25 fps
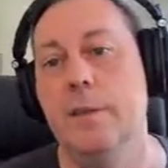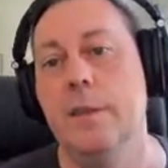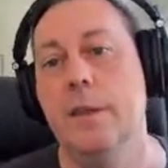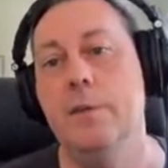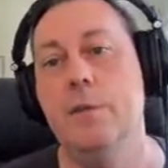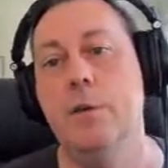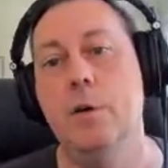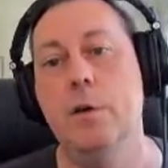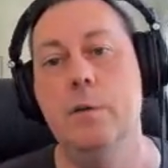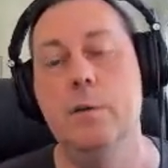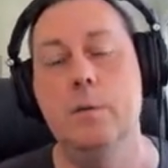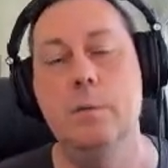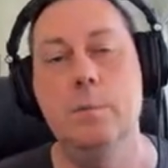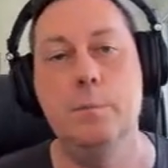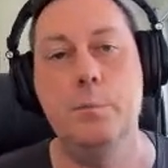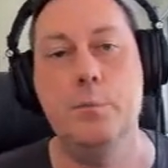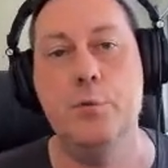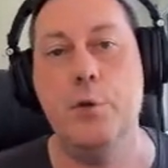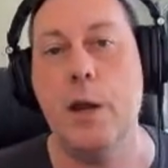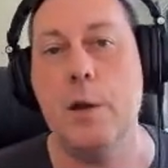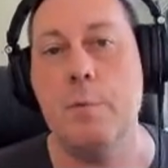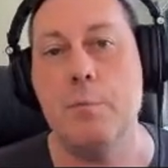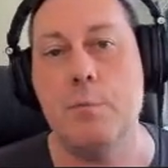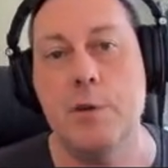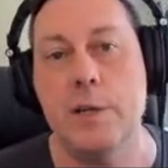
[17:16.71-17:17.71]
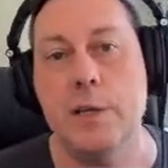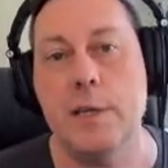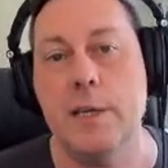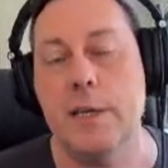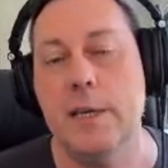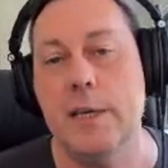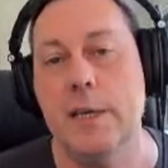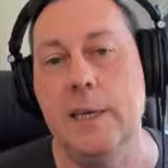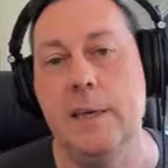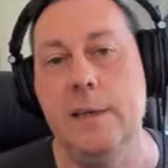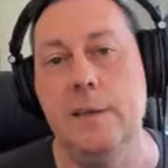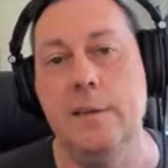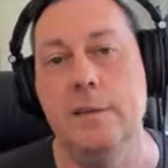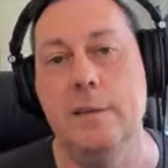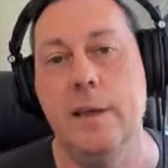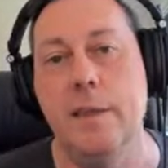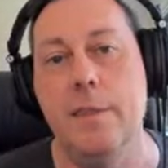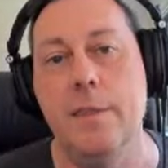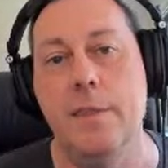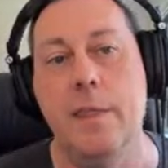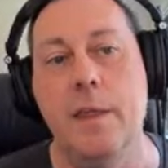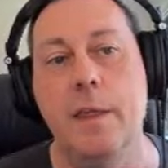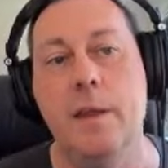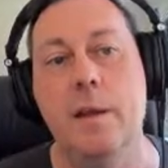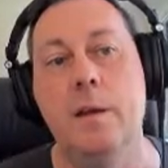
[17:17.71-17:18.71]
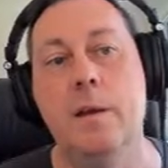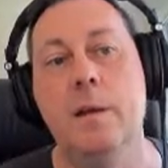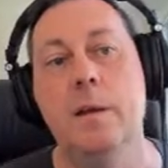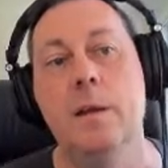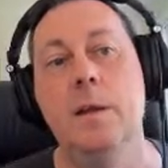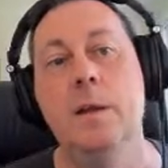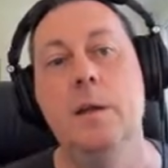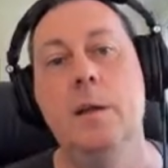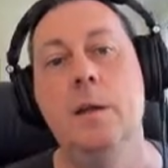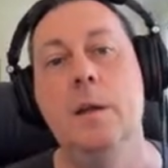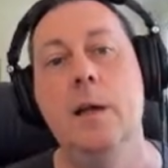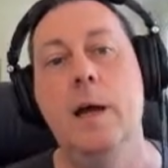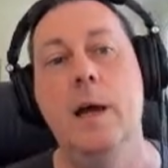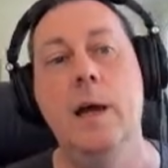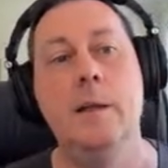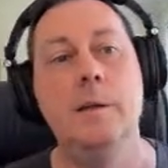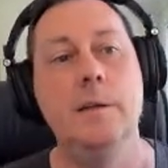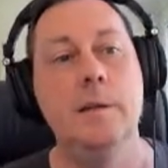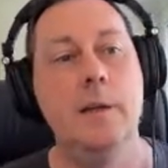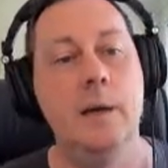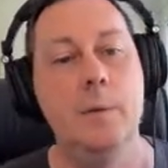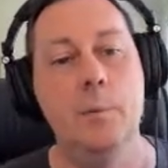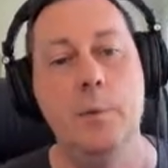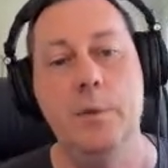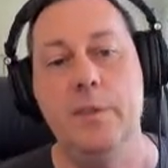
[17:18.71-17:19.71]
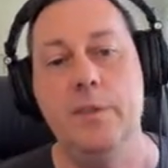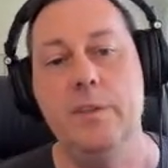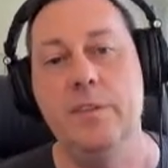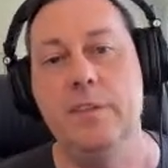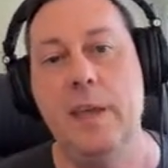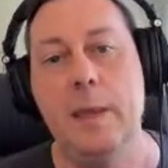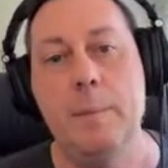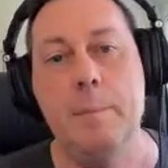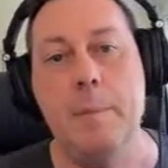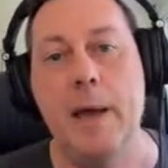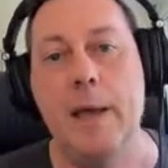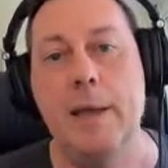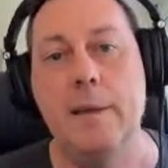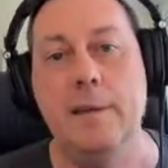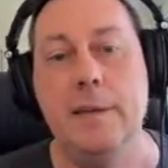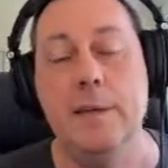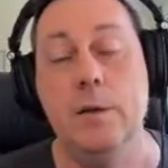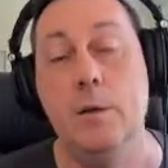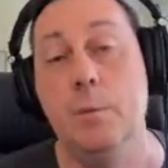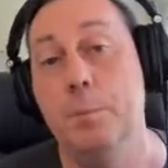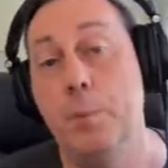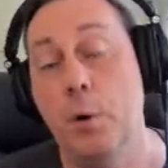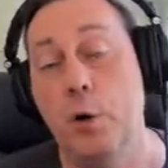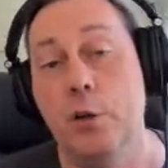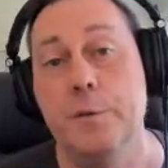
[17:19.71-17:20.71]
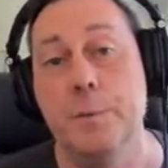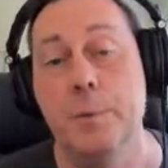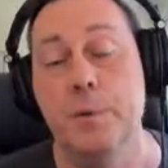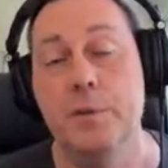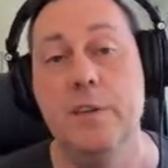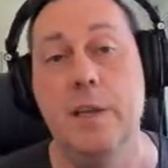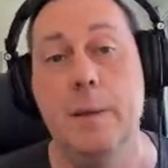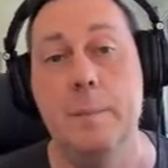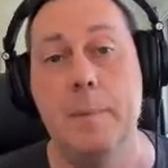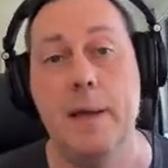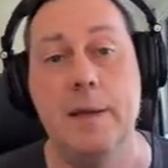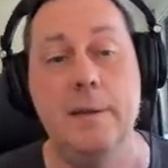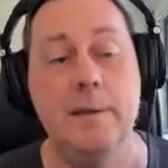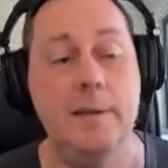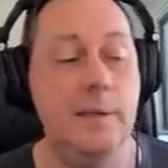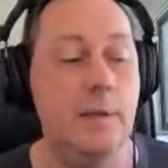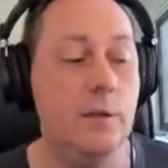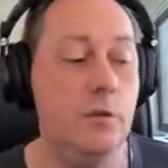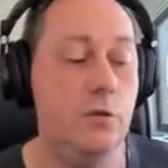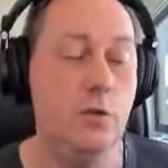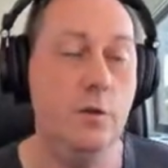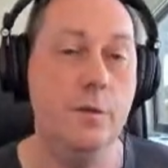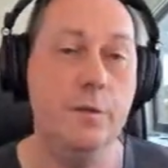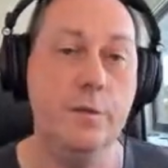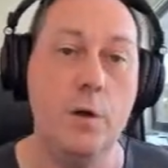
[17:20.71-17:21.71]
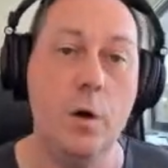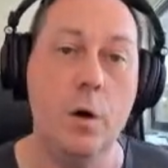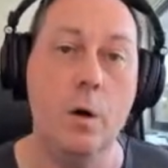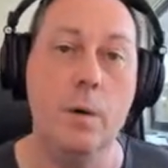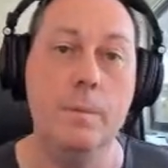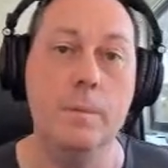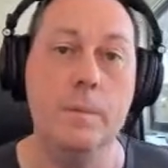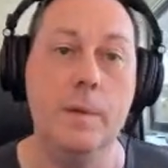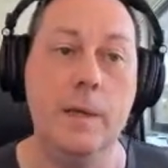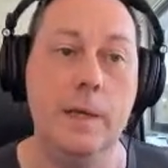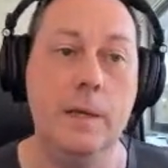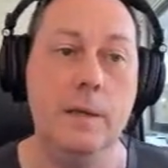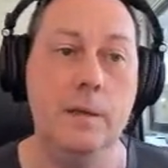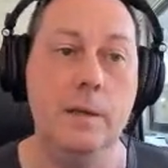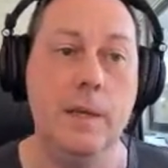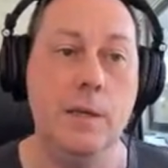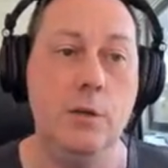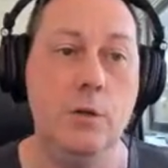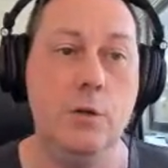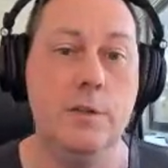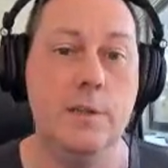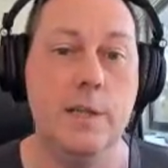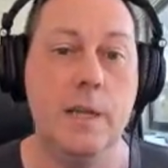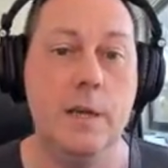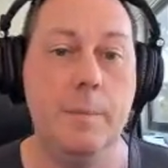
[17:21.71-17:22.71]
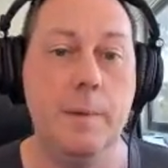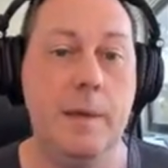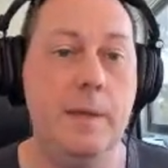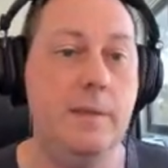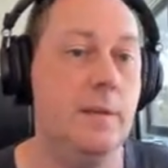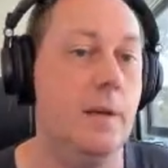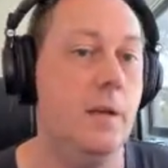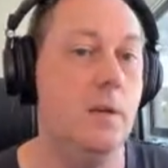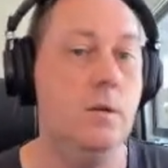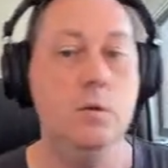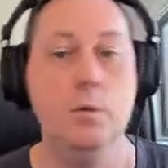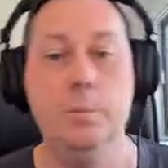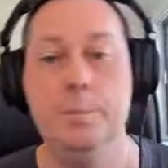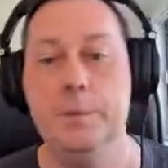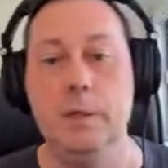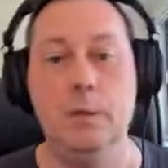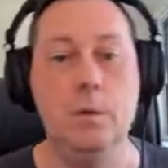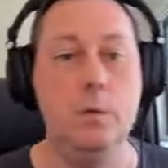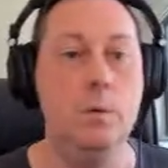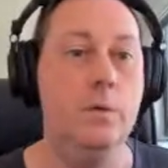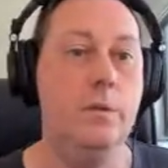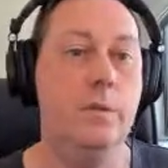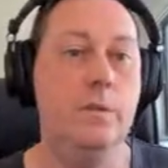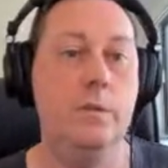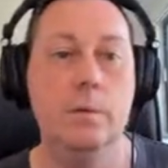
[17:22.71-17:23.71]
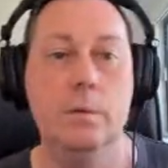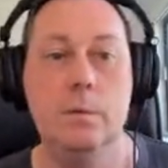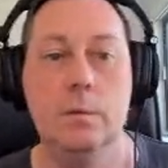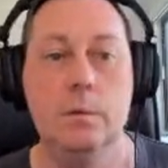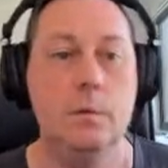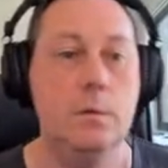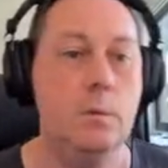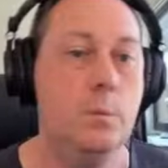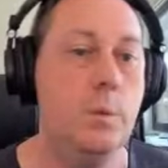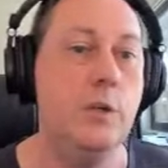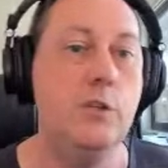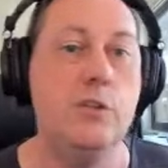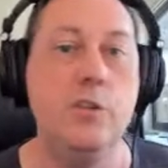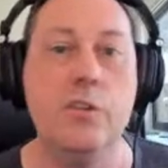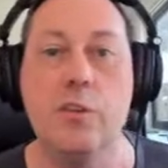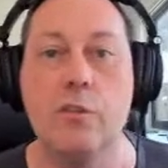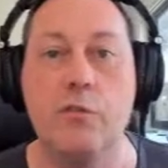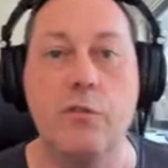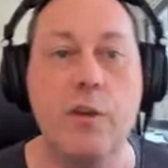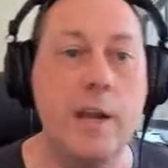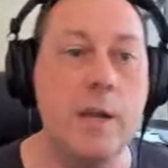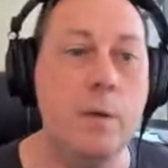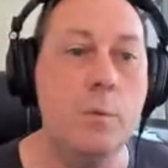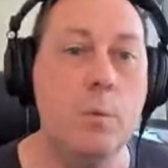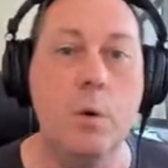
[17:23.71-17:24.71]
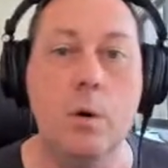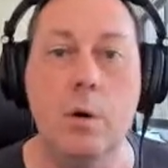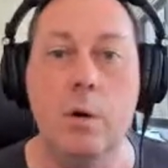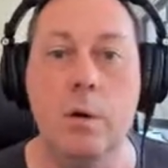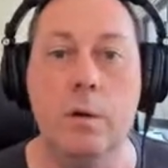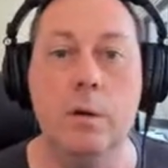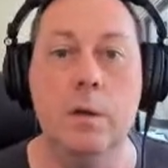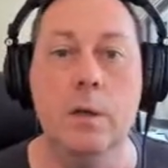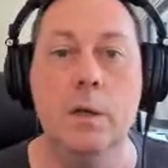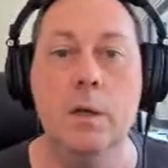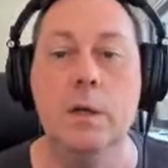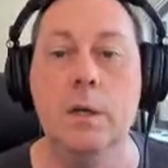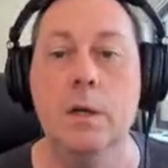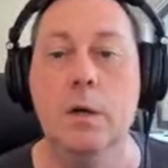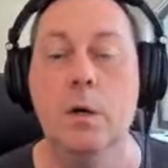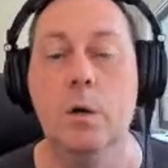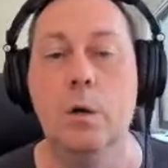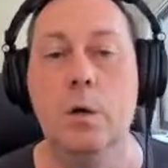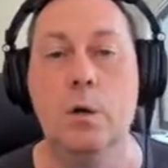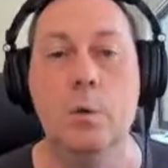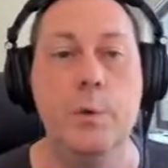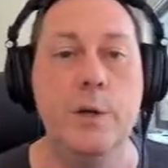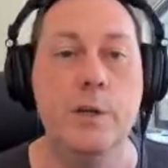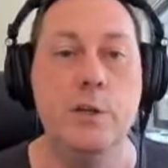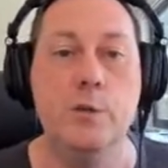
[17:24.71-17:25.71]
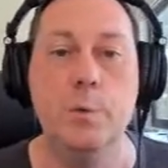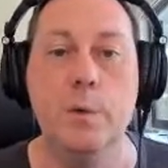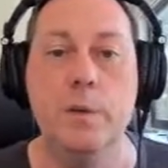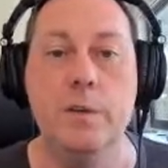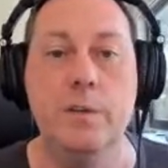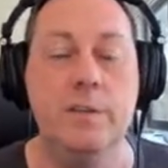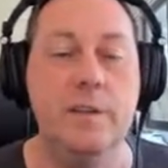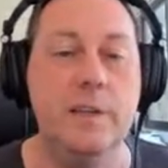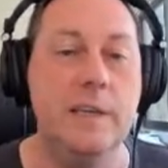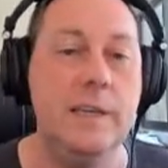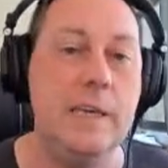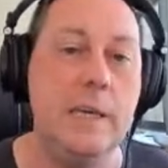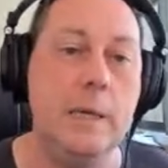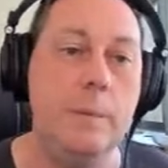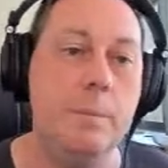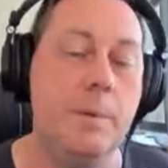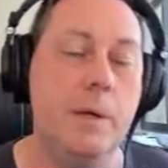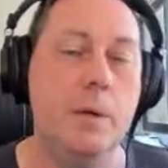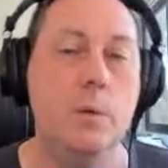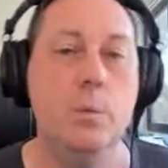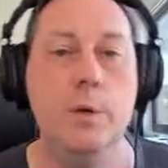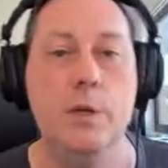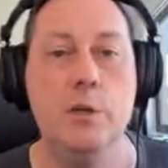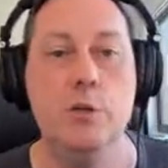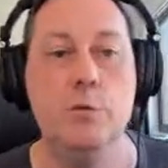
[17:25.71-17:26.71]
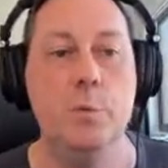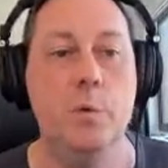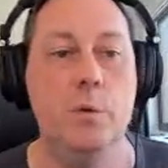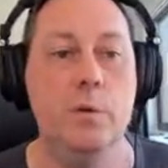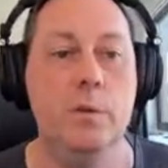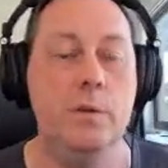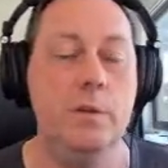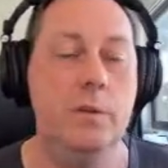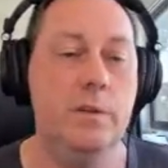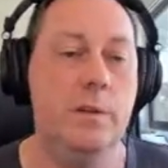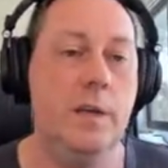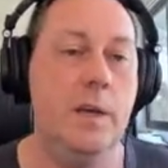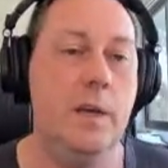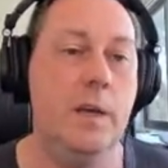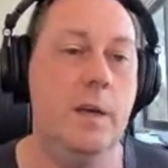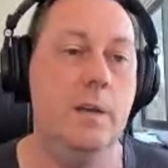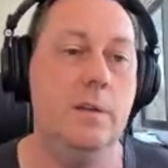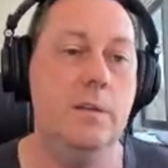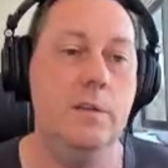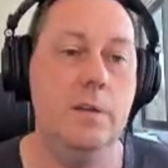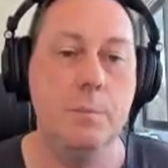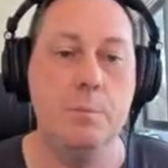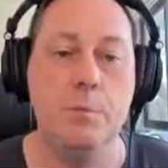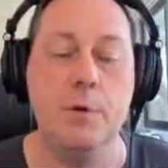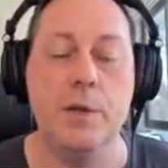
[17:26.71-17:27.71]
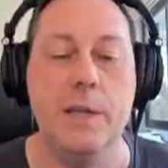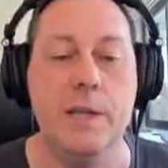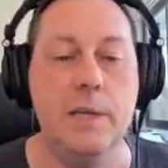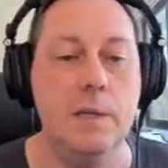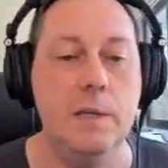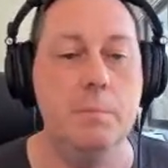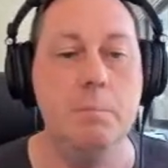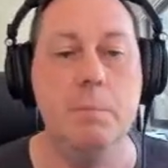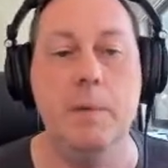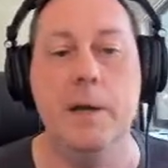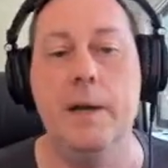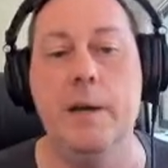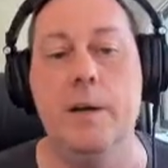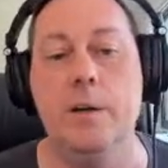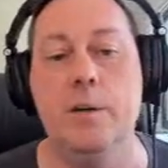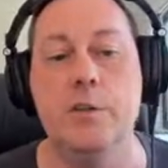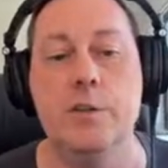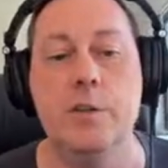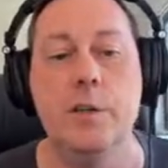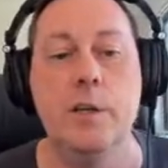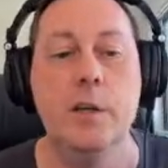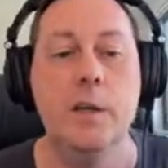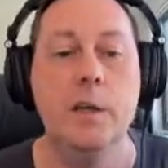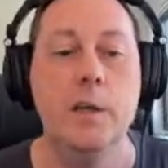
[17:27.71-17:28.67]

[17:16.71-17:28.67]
They've got primary keys in there and with the same ID or possible same ID as you've got in your database, and nobody knows which is the right one or which ones to keep and which ones to bring in and merge.